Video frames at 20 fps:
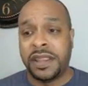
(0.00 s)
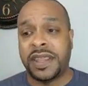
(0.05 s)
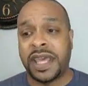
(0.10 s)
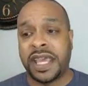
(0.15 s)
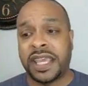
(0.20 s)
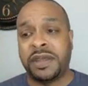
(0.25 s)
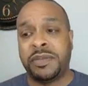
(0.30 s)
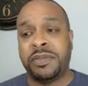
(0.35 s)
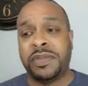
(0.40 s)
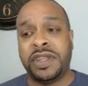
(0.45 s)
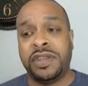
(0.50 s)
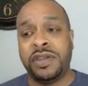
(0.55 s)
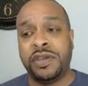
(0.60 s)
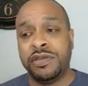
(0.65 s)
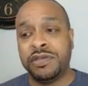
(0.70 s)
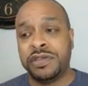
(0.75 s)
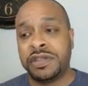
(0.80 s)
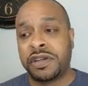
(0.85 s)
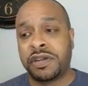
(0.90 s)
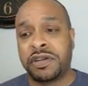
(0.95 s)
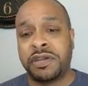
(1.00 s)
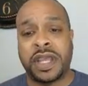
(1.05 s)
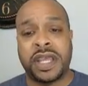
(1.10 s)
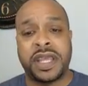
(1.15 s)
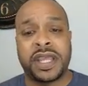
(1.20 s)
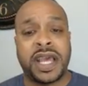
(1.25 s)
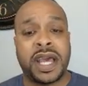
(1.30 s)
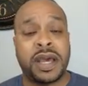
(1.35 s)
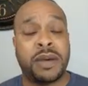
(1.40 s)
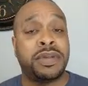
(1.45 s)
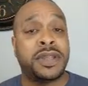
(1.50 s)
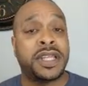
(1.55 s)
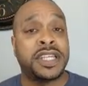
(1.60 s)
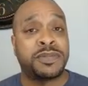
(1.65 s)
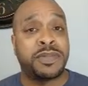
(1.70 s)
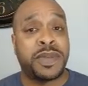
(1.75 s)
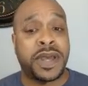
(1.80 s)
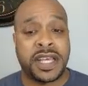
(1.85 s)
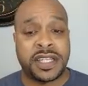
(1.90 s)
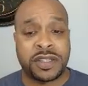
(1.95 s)
that can be used to create
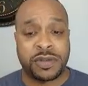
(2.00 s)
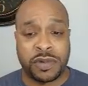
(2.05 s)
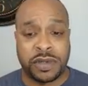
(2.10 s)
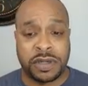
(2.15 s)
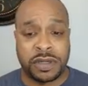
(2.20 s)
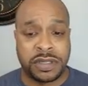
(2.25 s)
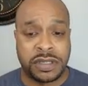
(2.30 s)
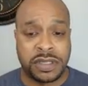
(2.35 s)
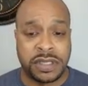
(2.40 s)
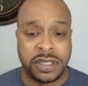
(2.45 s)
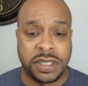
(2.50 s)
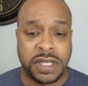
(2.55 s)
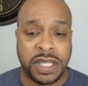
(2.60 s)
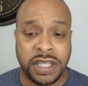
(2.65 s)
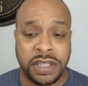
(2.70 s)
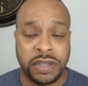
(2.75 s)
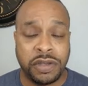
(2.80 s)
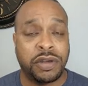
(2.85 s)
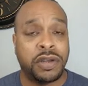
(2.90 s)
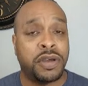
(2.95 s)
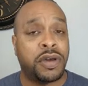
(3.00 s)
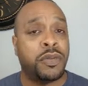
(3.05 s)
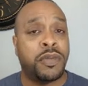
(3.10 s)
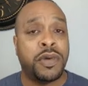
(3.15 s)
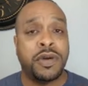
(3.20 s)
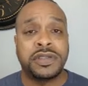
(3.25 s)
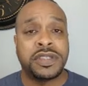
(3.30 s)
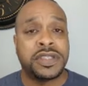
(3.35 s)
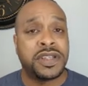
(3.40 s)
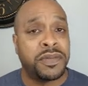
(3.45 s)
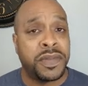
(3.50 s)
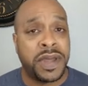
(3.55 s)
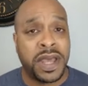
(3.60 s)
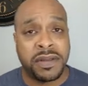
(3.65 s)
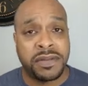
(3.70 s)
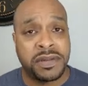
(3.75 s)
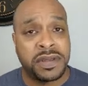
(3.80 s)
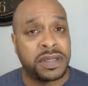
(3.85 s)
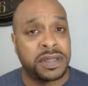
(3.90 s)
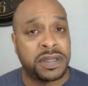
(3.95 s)
complex passwords. And you know, most of them
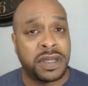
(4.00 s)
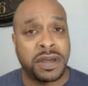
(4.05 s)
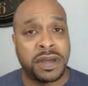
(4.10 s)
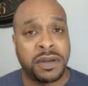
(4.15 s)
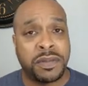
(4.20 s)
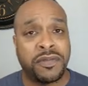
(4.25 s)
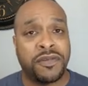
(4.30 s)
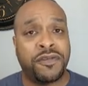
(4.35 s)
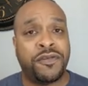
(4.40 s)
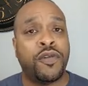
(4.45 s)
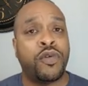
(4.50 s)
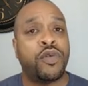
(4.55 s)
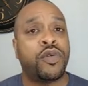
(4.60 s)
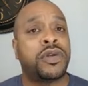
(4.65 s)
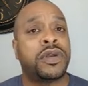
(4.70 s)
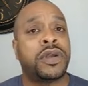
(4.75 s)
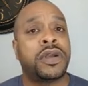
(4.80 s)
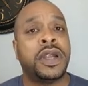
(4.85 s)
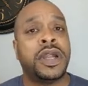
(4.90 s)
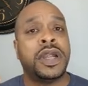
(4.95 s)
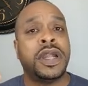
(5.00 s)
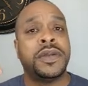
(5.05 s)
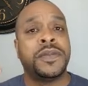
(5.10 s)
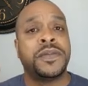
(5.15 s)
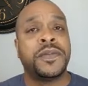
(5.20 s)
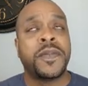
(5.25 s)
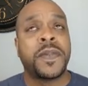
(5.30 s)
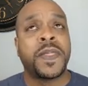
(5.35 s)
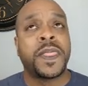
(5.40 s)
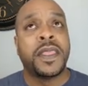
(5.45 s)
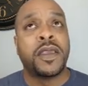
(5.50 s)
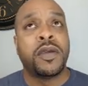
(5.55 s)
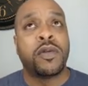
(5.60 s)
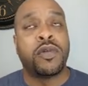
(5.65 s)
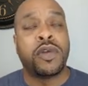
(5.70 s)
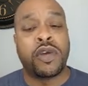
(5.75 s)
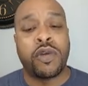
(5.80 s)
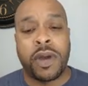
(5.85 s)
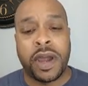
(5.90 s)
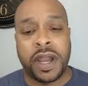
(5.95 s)
have 4
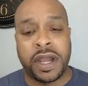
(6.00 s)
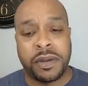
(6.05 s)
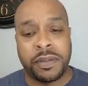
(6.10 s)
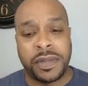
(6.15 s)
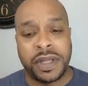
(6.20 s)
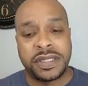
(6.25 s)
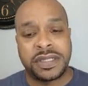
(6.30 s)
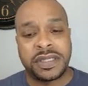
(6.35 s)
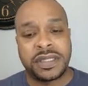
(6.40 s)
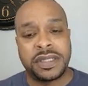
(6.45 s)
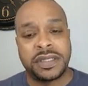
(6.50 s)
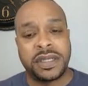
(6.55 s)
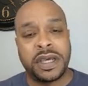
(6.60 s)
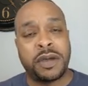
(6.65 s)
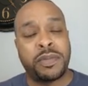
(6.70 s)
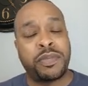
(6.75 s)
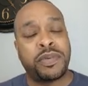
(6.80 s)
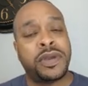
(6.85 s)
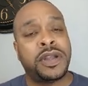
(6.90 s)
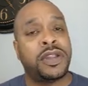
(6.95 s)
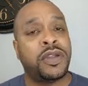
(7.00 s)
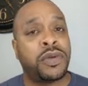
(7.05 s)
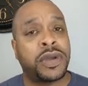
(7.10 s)
requirements: upper and